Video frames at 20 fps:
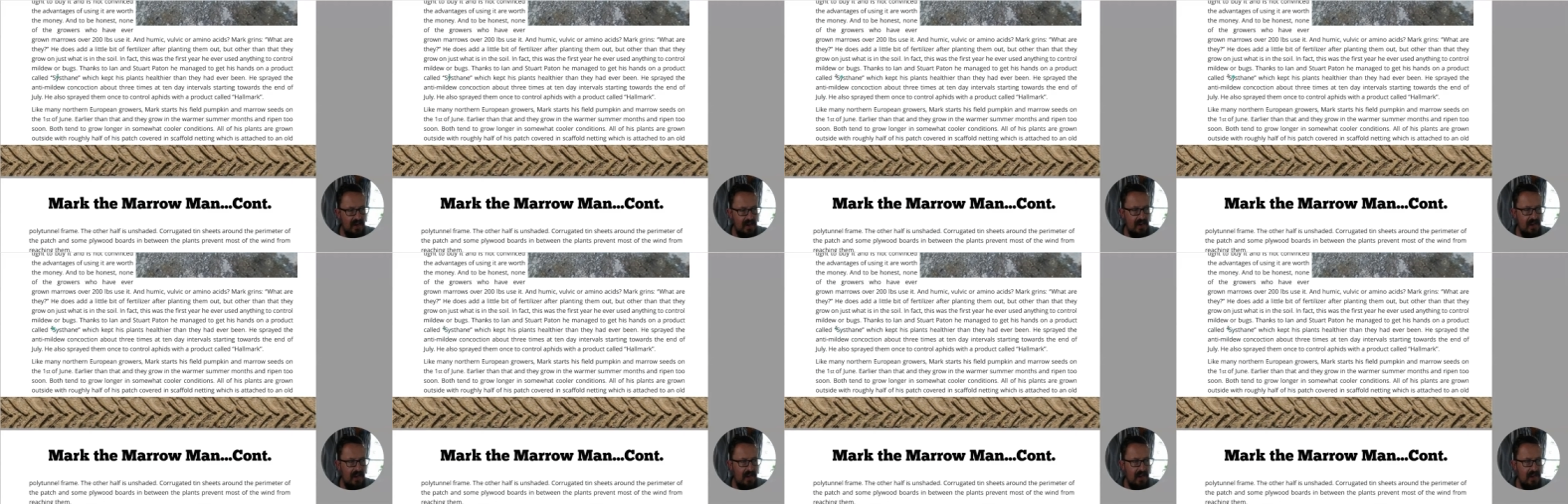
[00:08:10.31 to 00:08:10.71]

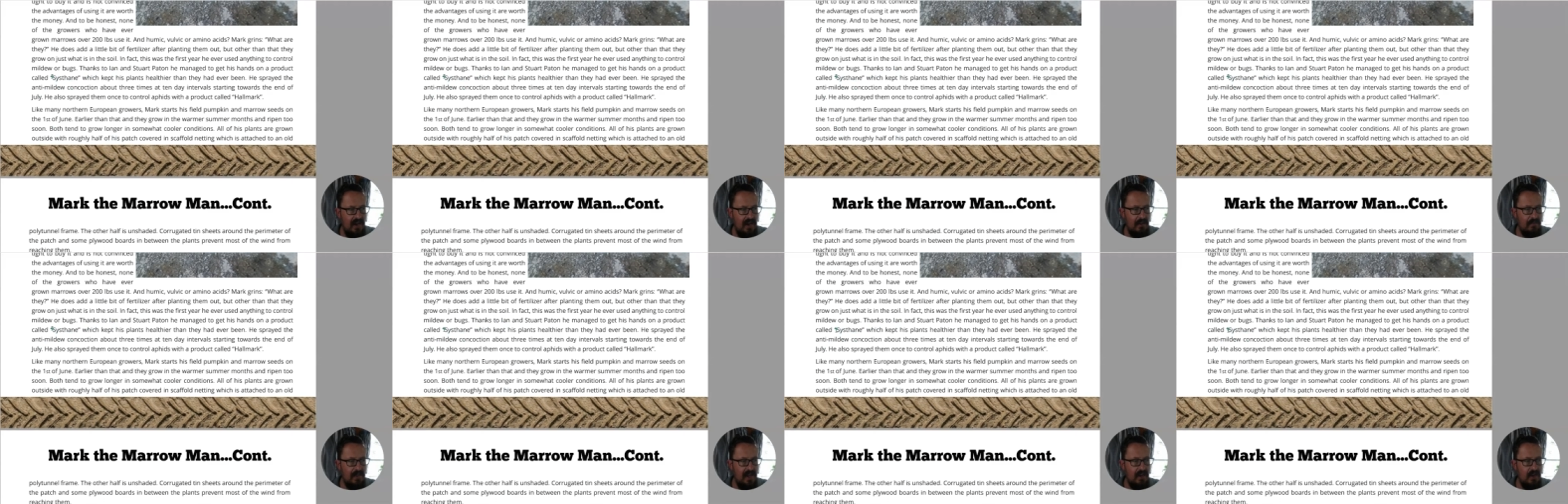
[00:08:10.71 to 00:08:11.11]

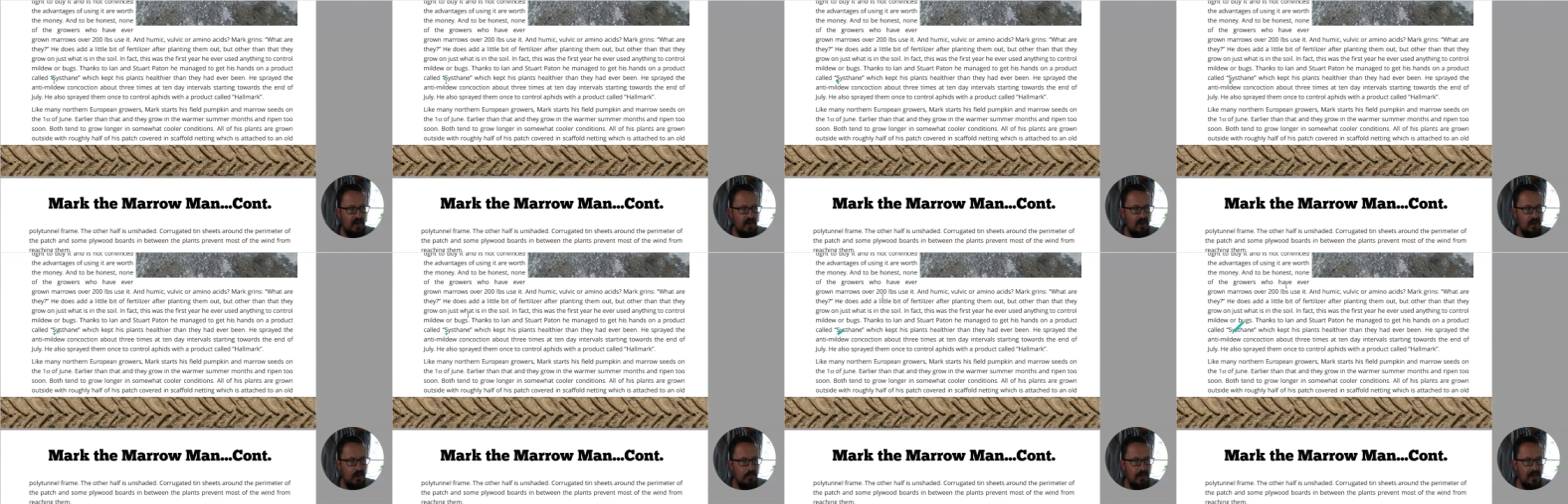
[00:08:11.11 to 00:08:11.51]
That
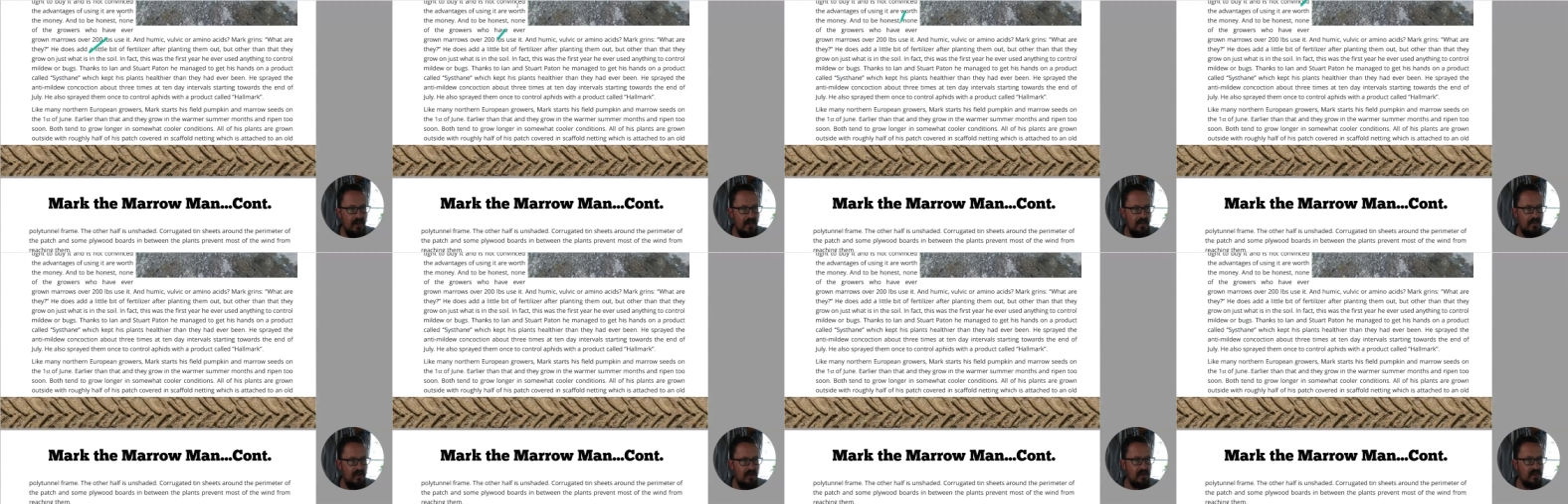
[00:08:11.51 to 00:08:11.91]
could be
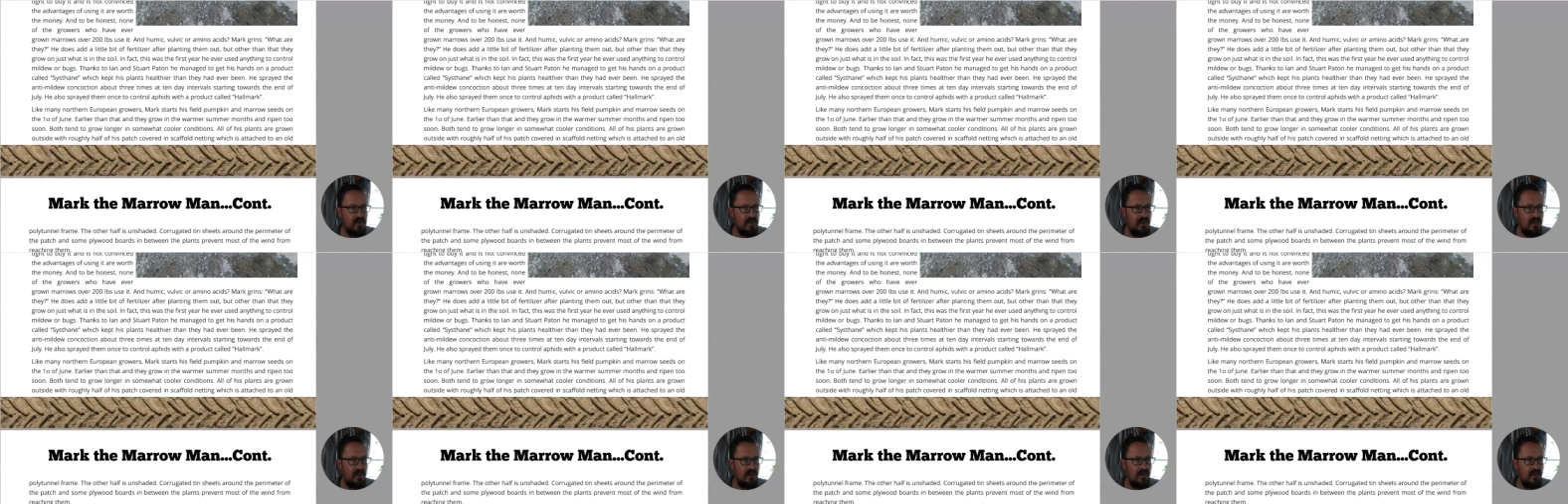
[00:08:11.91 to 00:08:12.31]
of use
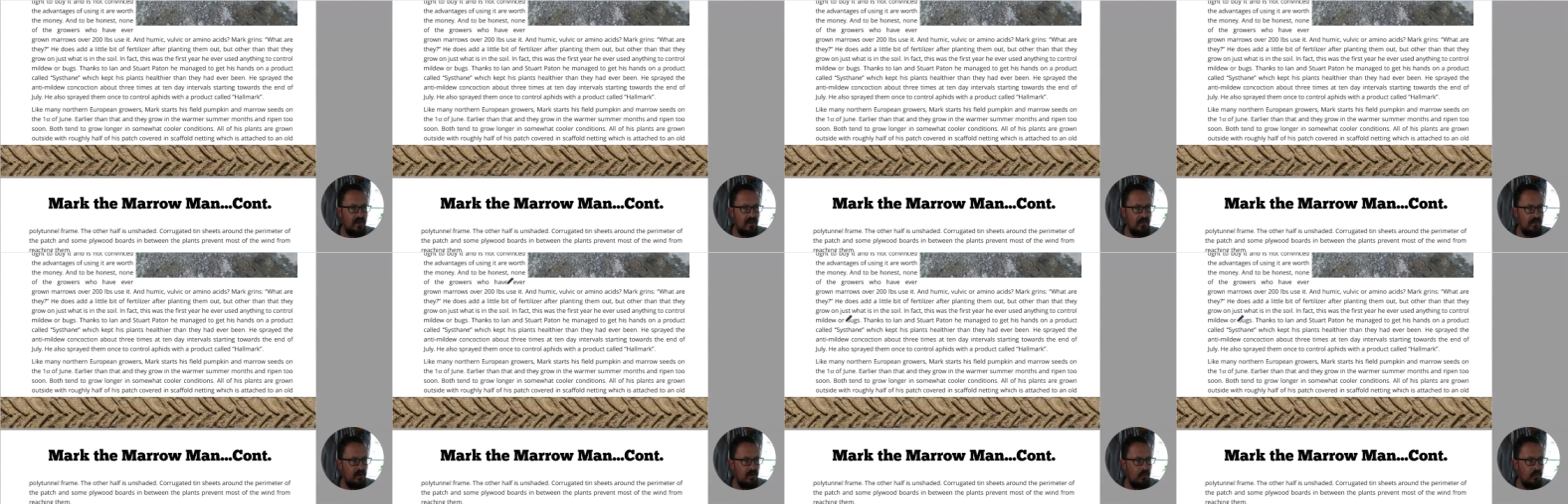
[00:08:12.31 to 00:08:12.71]
to you
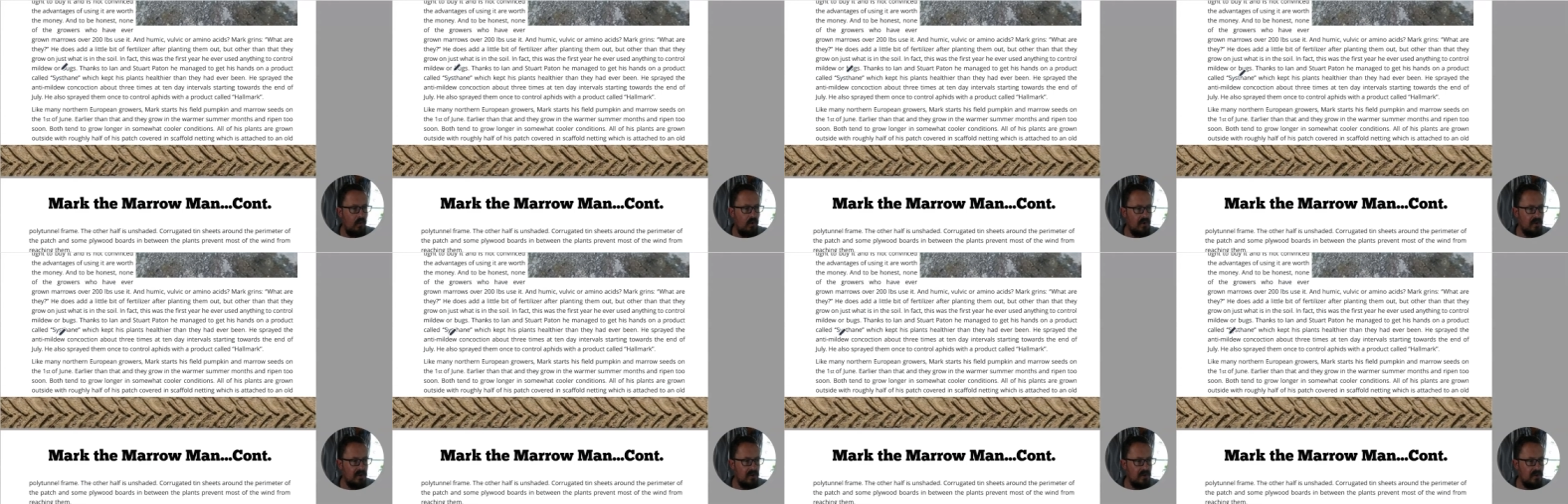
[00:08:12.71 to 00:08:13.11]
if you
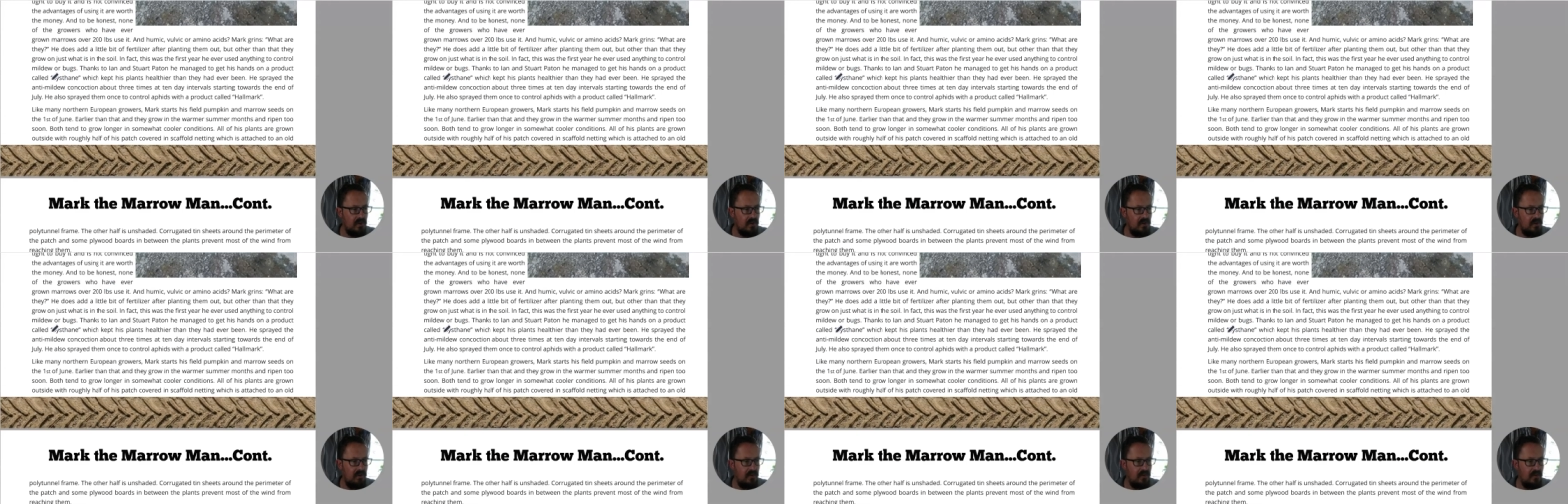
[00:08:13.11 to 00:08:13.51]
want
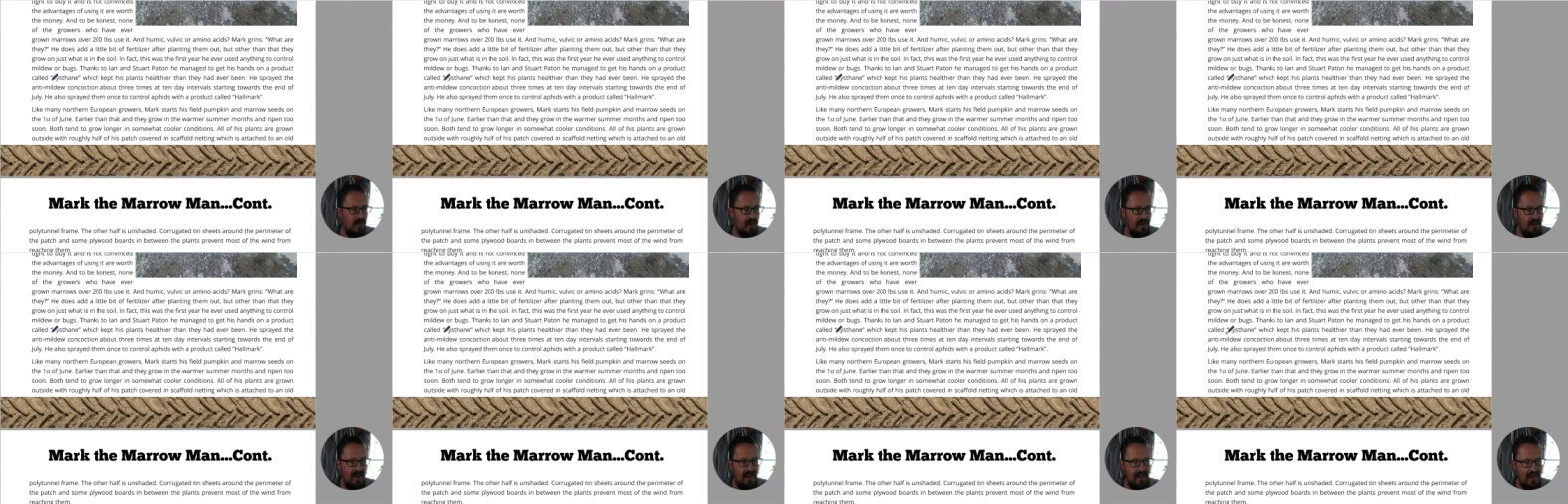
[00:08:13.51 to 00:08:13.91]
to
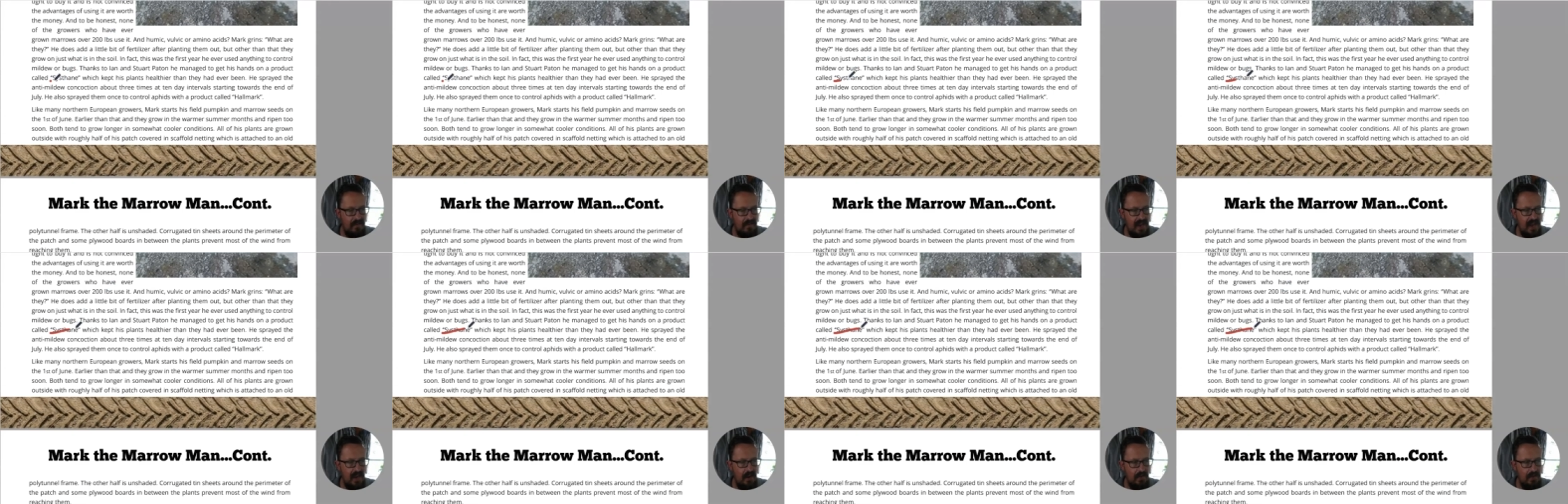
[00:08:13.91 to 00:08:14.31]
have
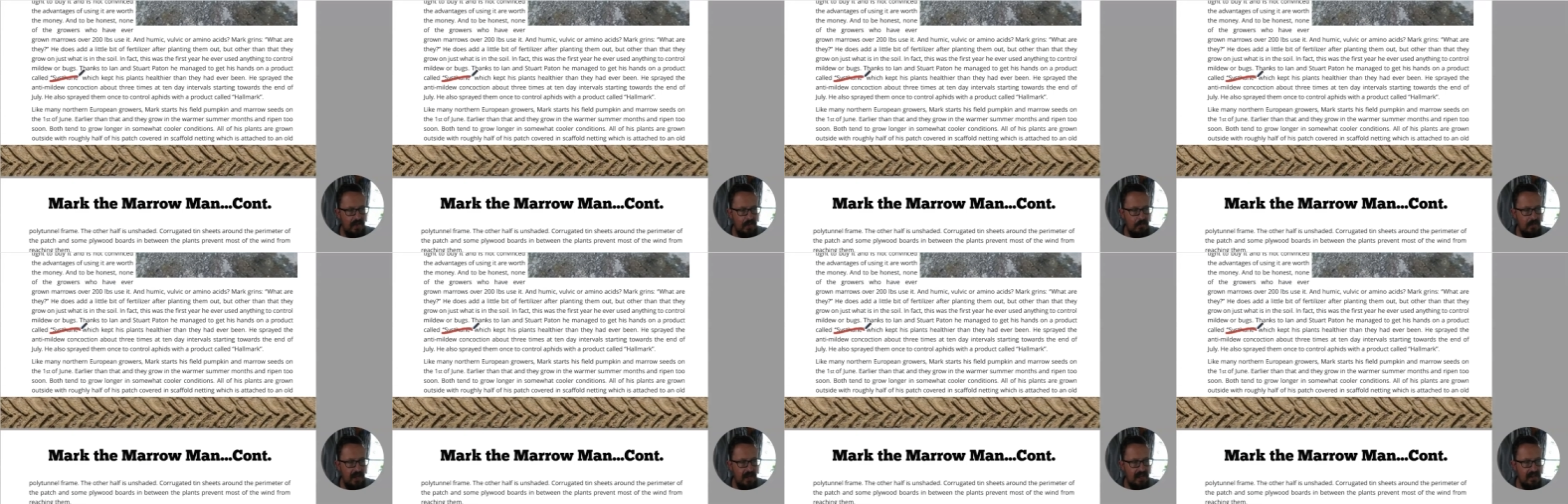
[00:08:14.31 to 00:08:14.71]
healthy
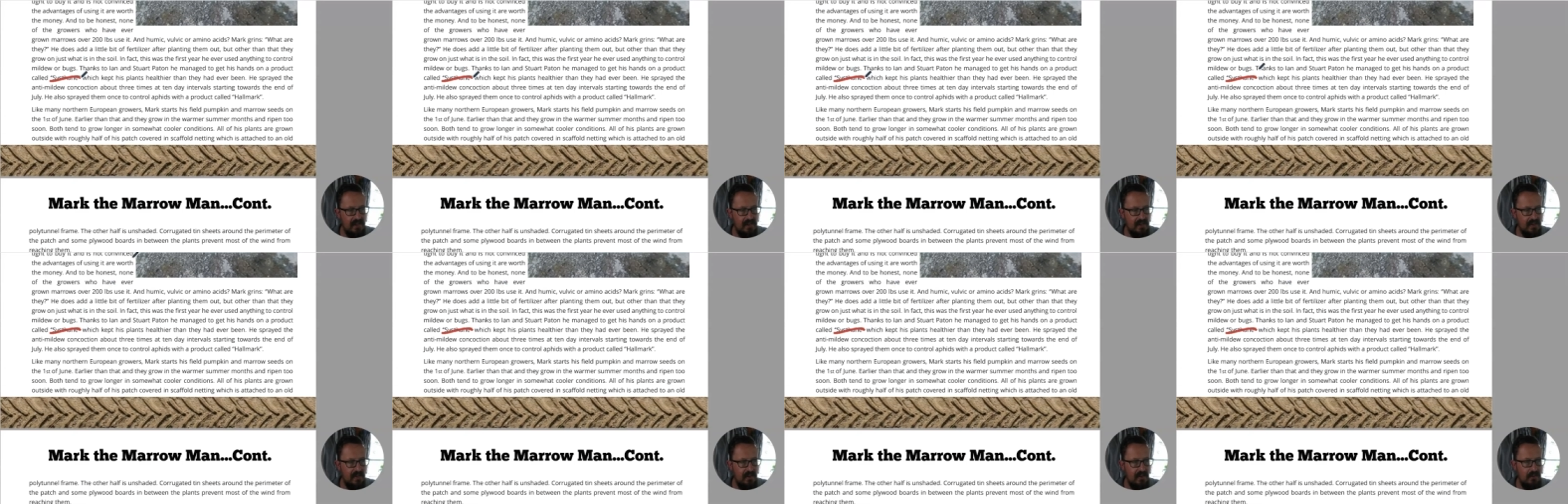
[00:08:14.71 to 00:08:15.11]

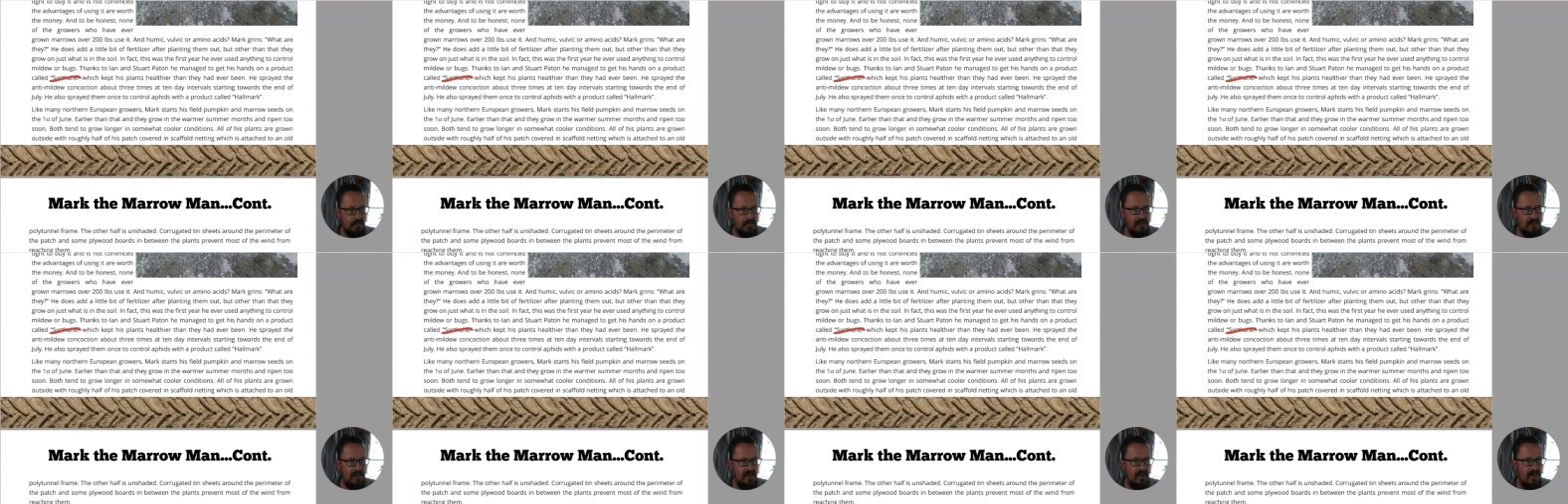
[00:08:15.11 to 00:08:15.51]
plants. Oops.